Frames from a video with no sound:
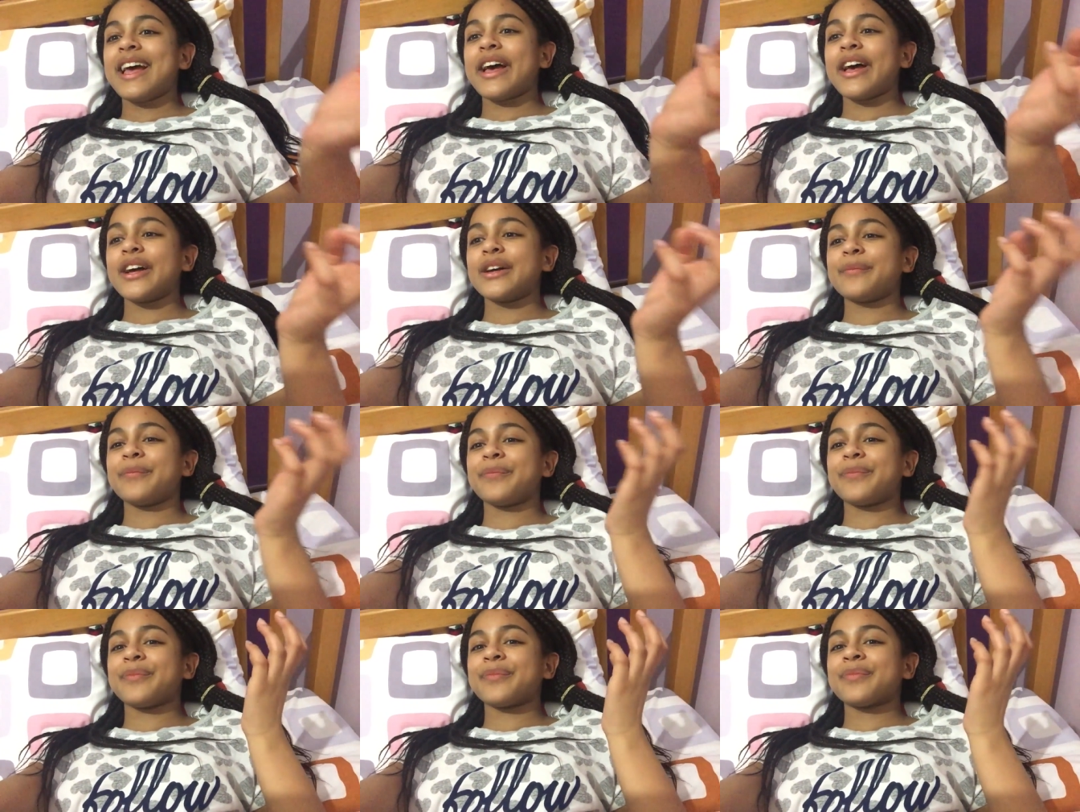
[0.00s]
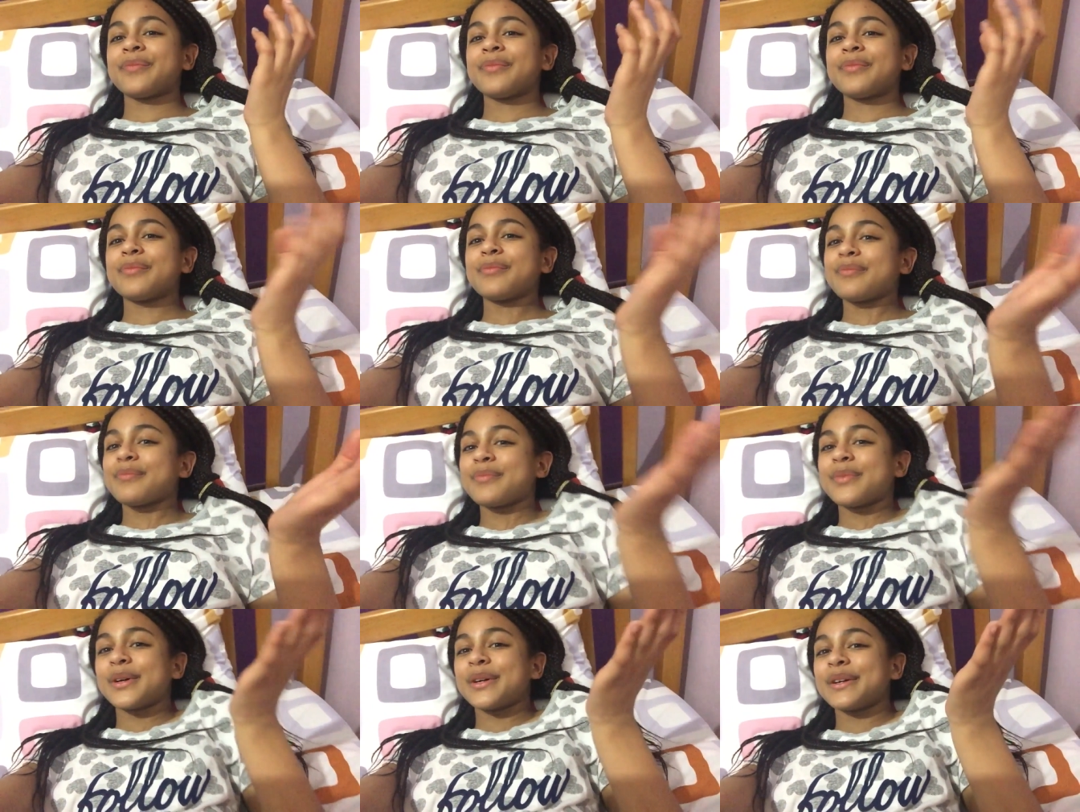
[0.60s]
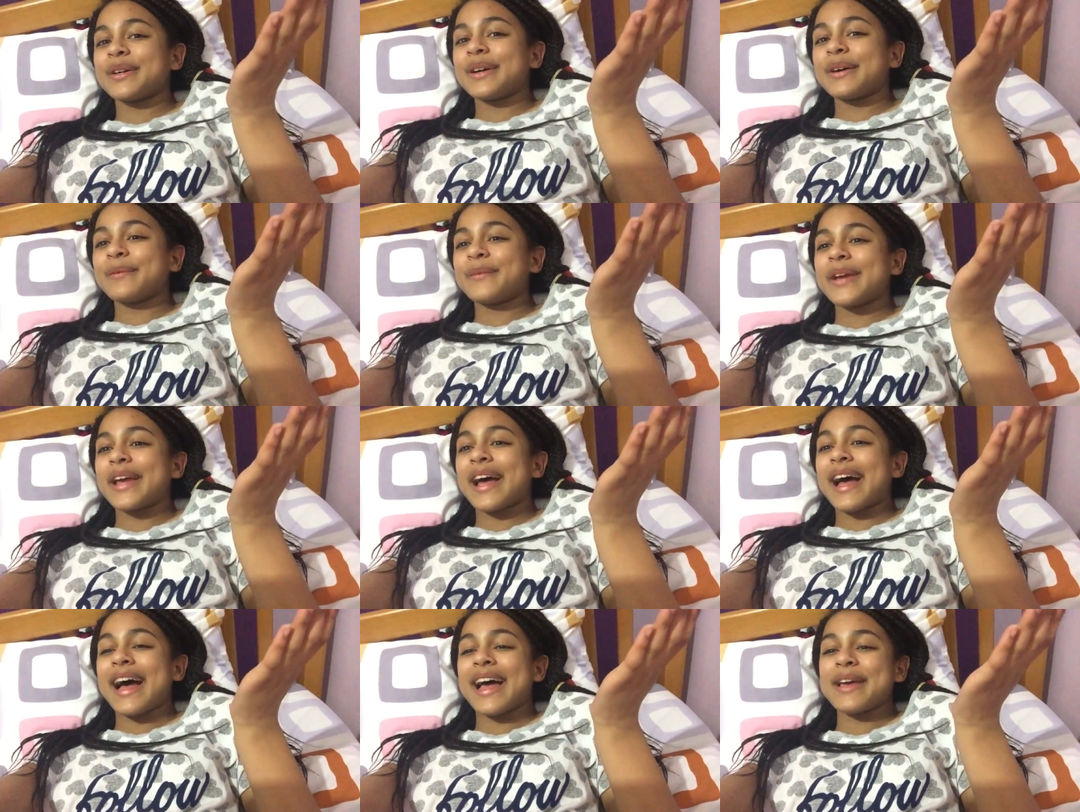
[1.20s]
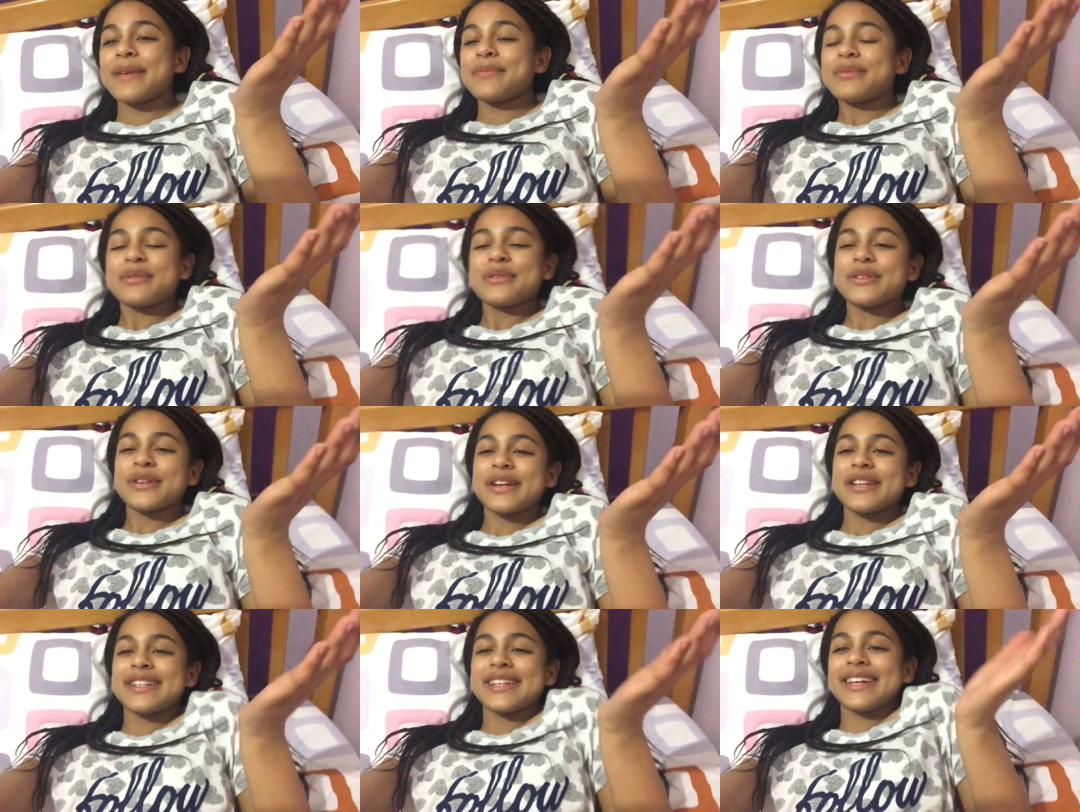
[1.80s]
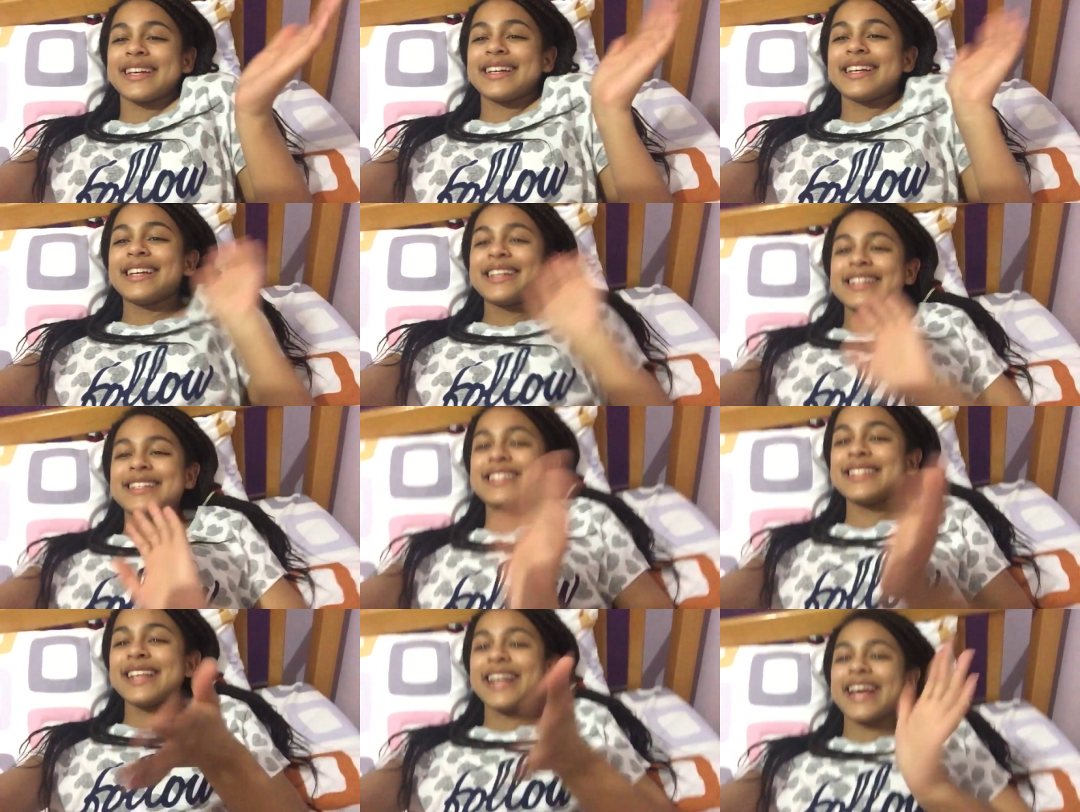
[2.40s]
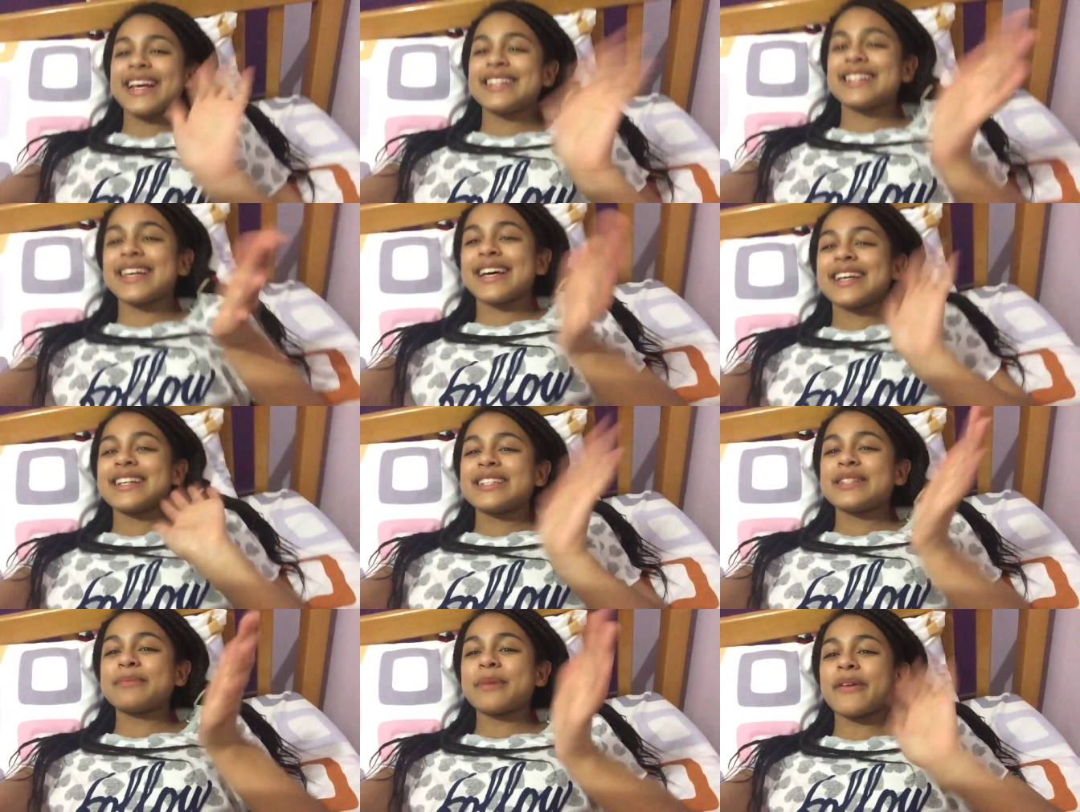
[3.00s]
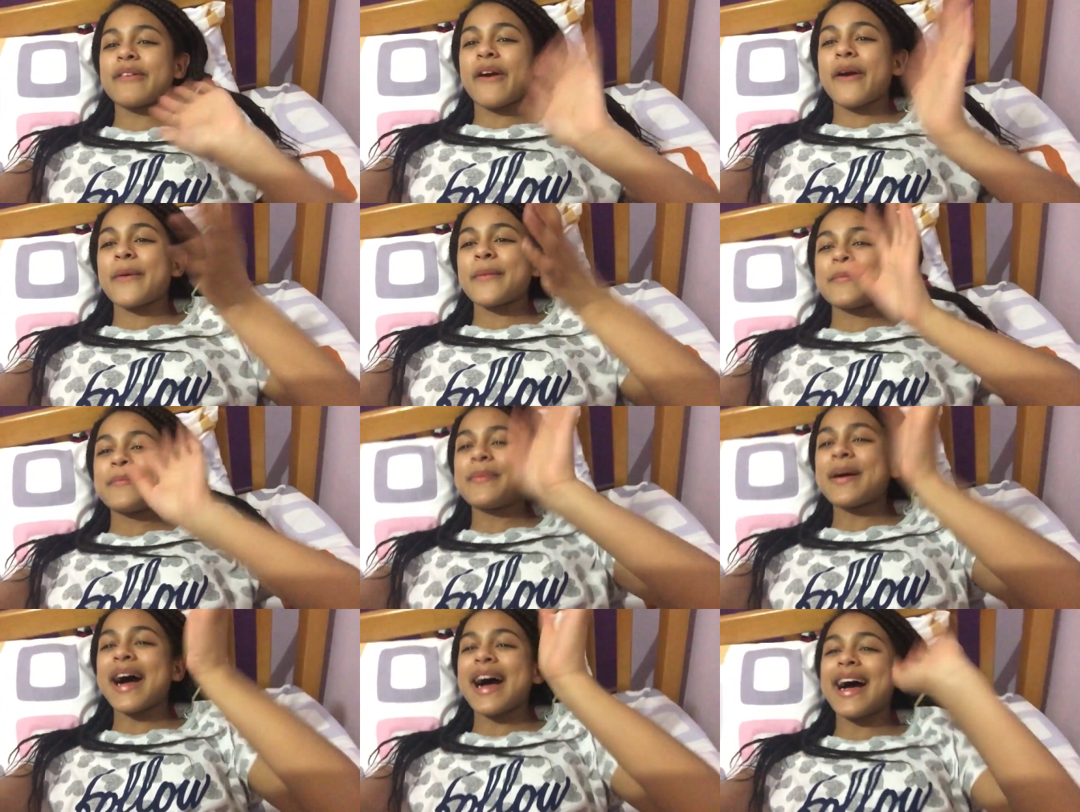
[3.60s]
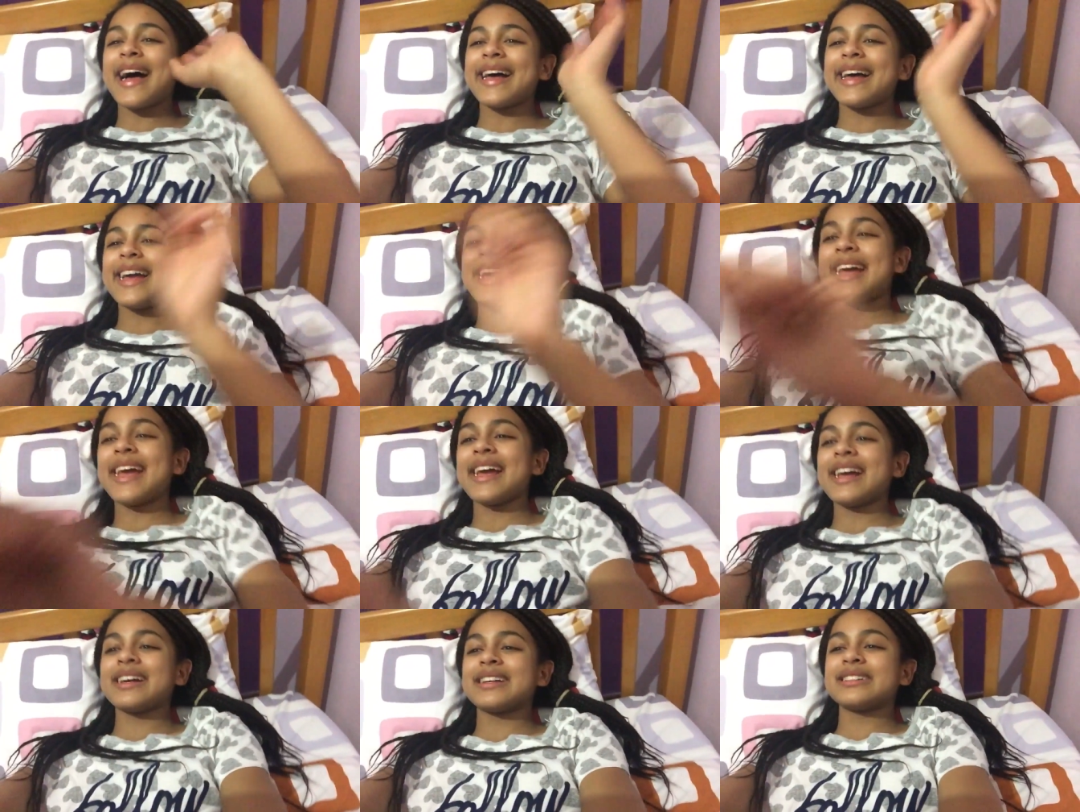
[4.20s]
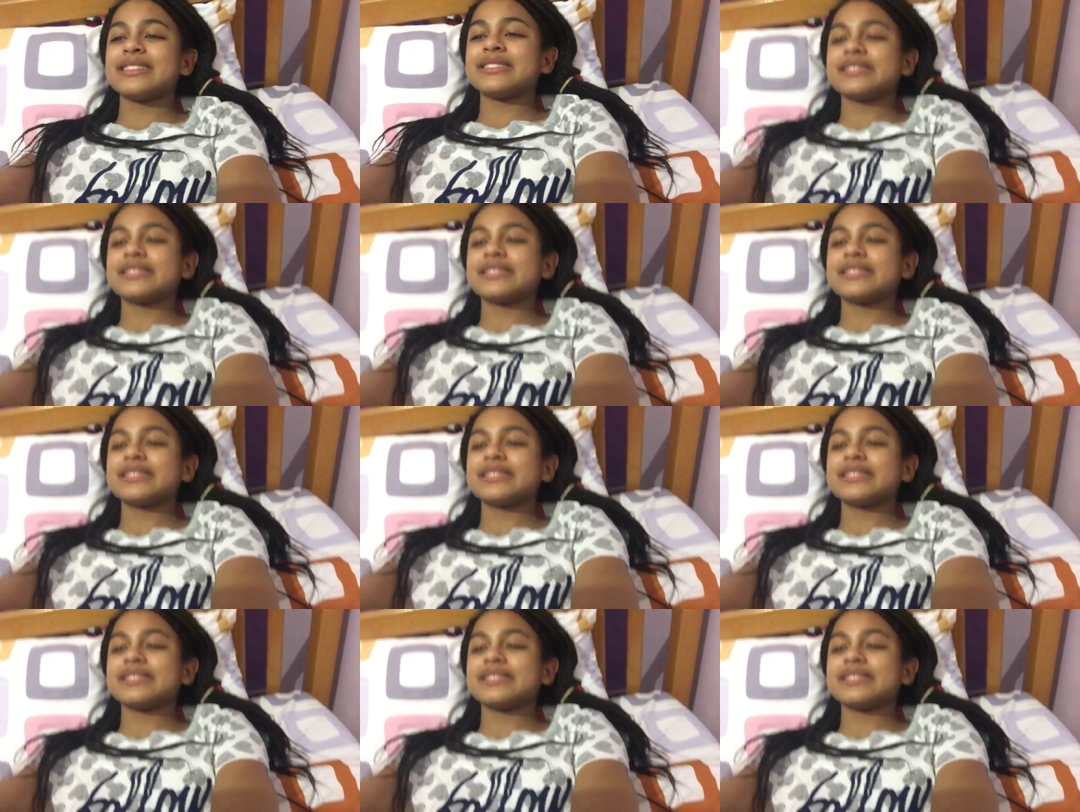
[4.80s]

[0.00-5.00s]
Um, but we, I hope you enjoyed it. See you later tomorrow. Bye.